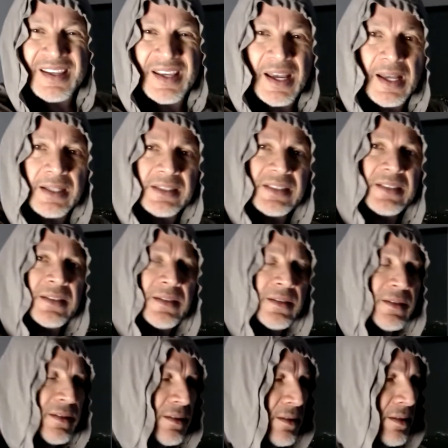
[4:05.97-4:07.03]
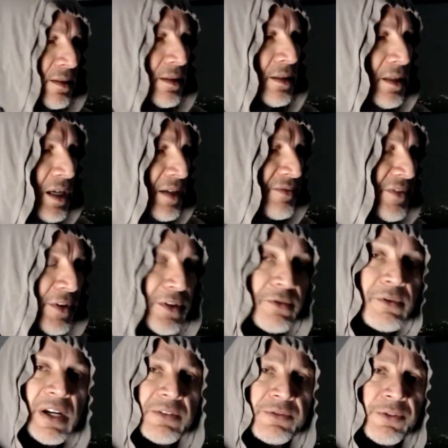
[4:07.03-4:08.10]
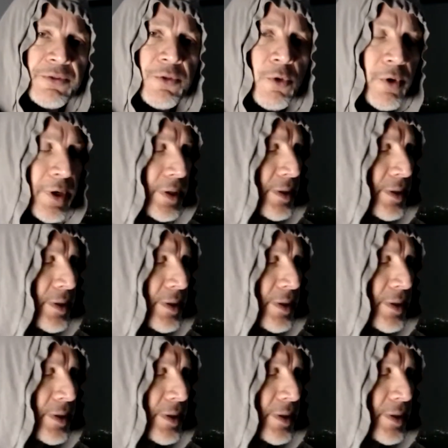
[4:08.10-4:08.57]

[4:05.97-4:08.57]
get, I'm very grateful for